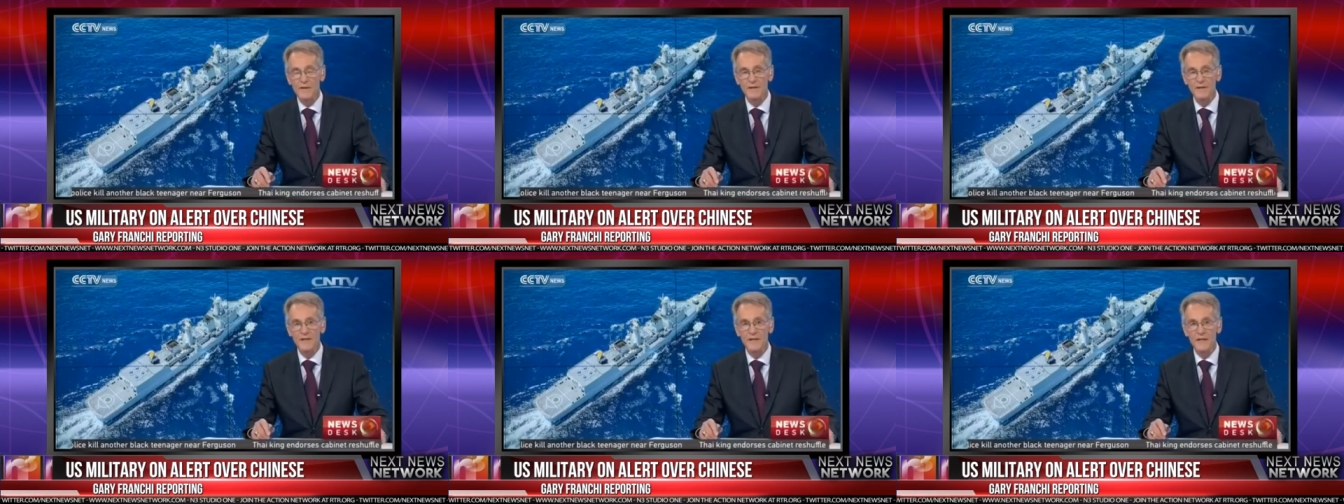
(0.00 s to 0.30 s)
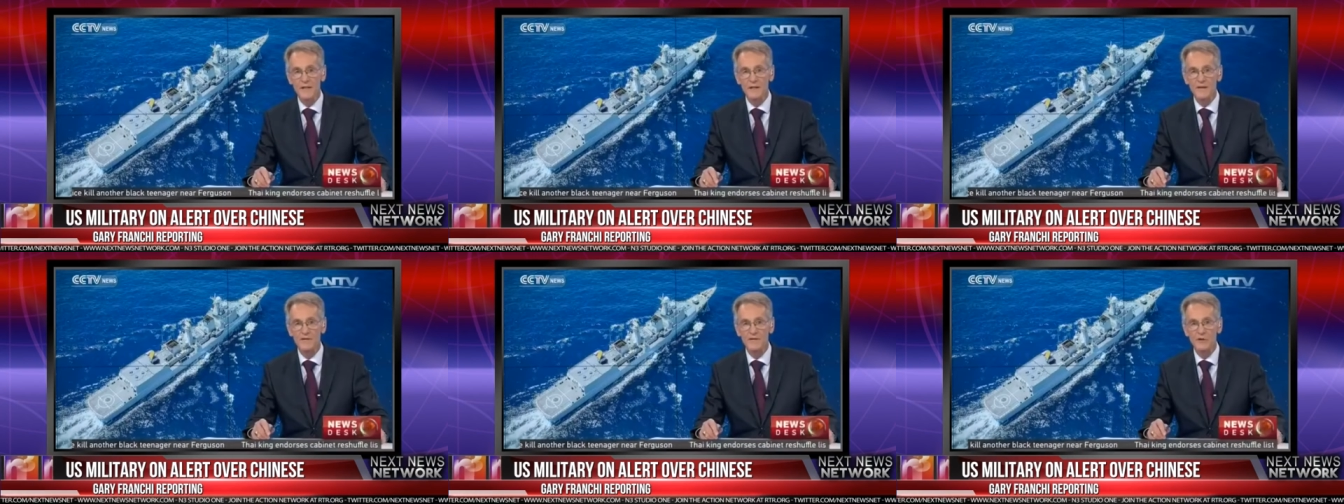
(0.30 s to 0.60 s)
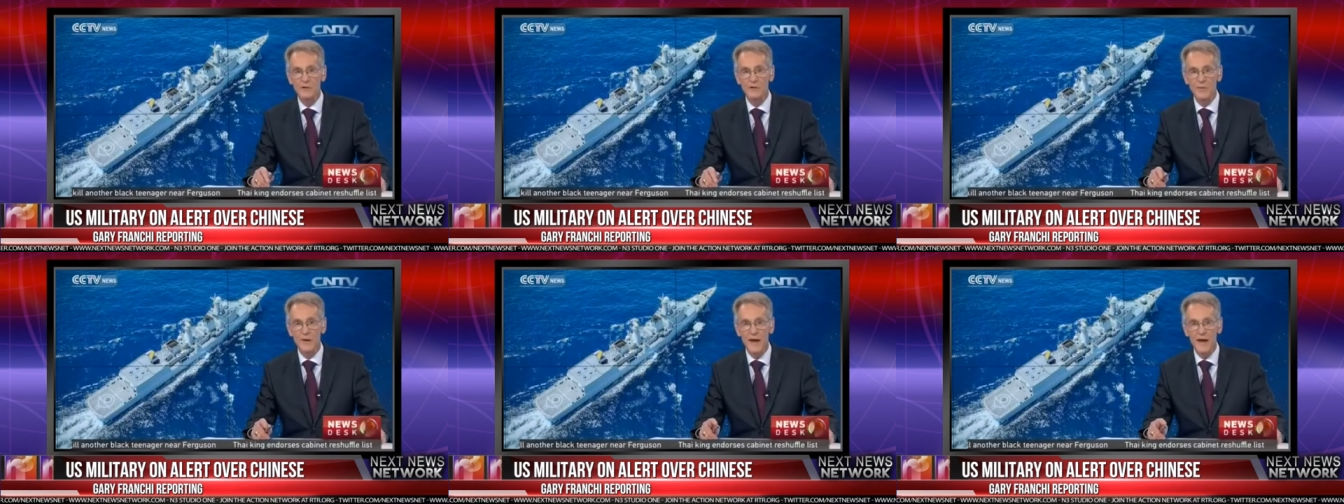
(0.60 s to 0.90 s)
the Sea of
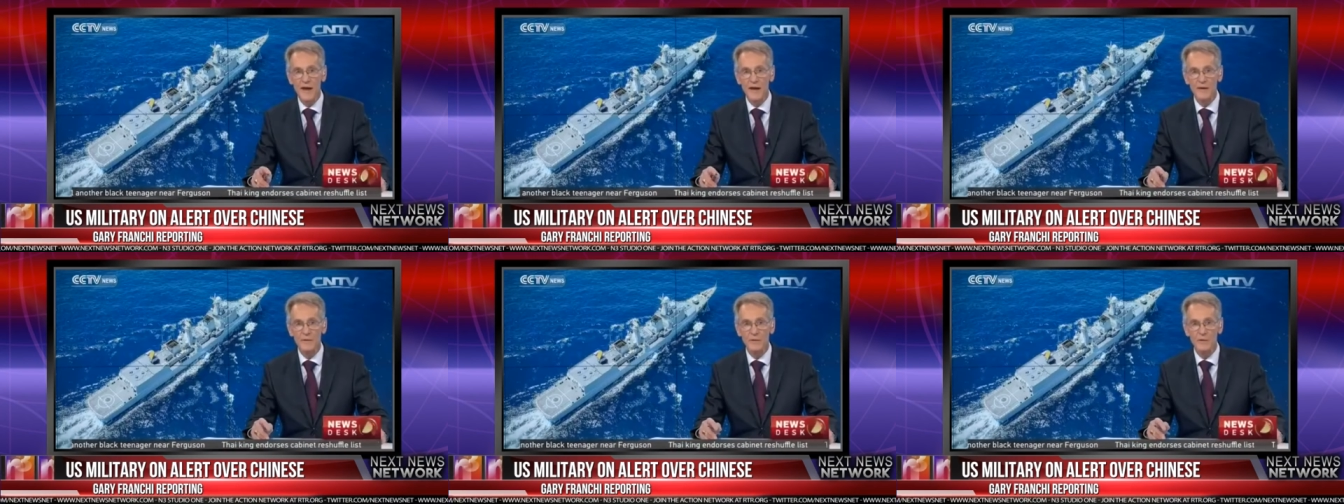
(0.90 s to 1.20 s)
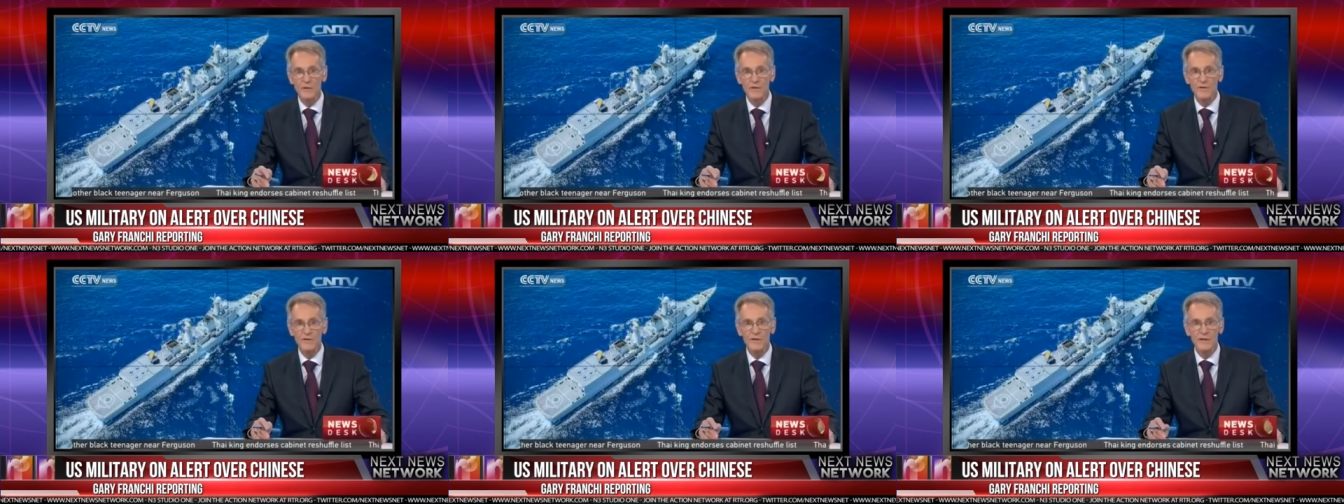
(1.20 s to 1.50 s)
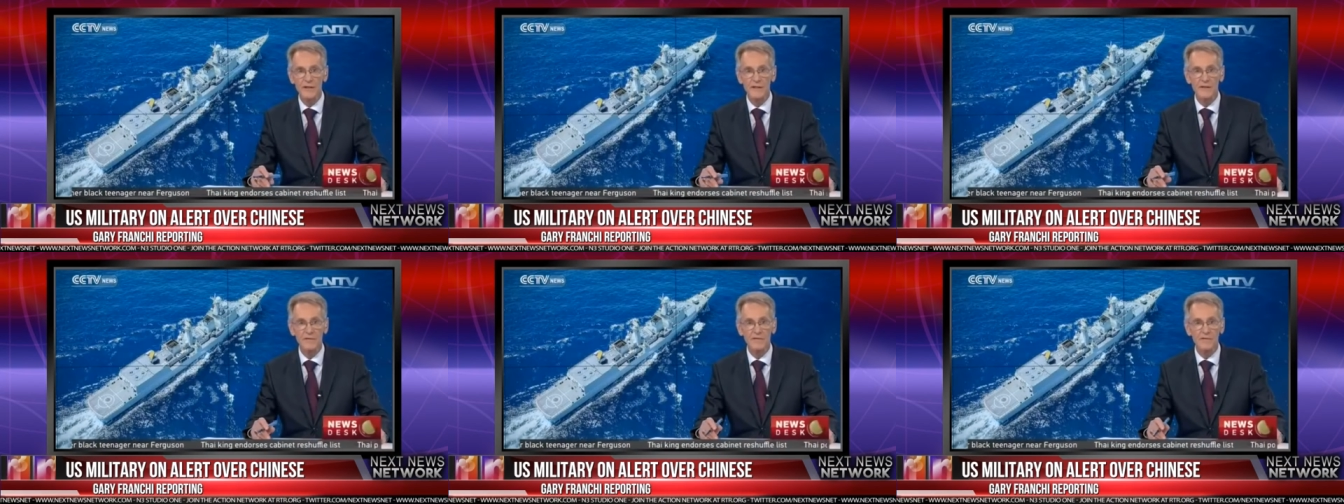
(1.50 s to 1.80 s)
Japan with a
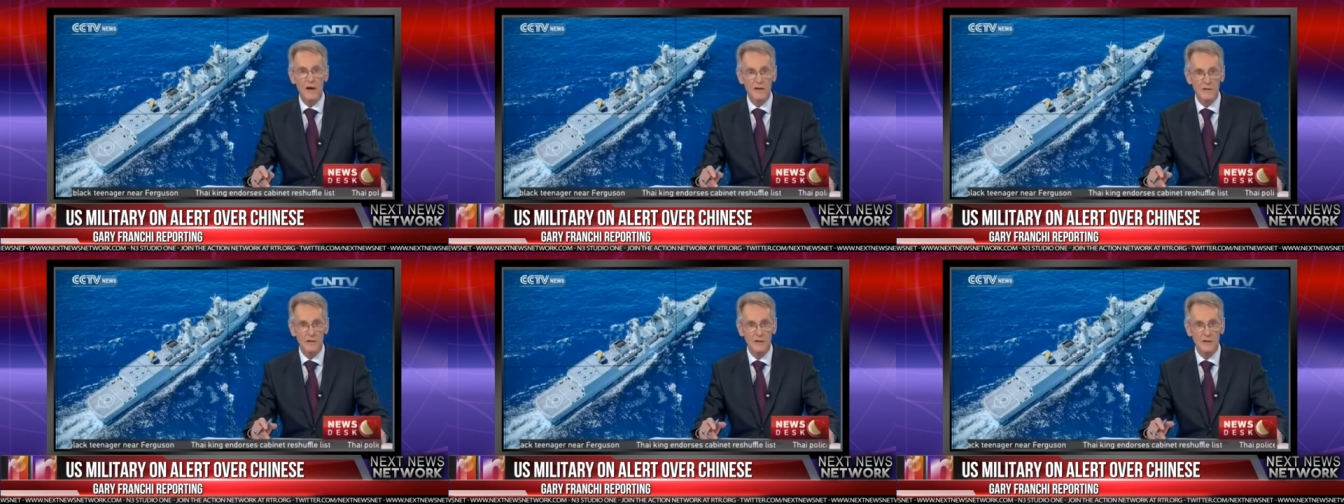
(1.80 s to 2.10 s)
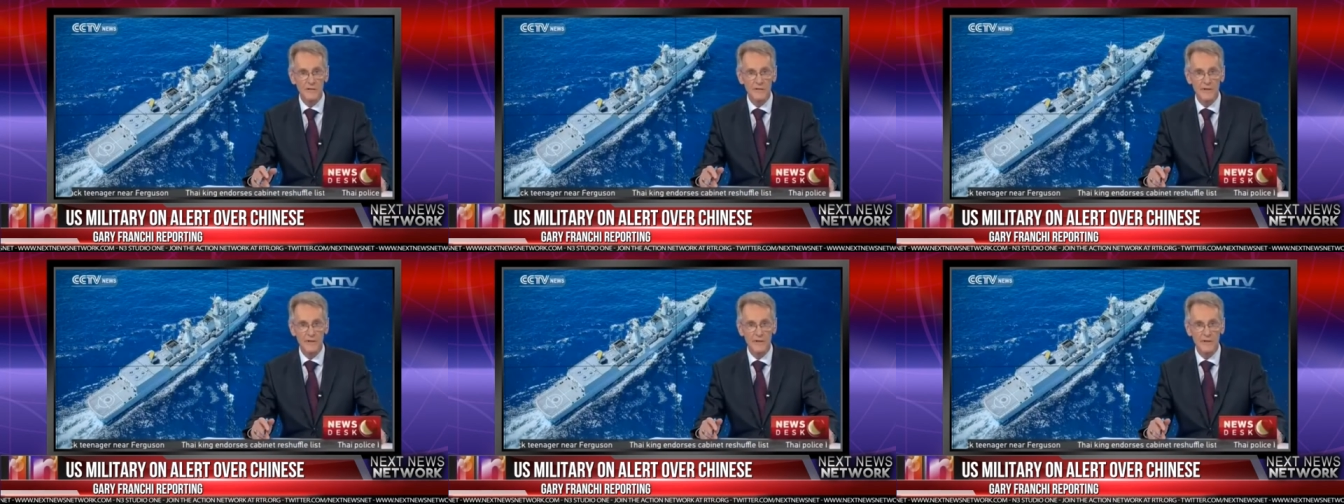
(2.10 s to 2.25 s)
fleet of Russian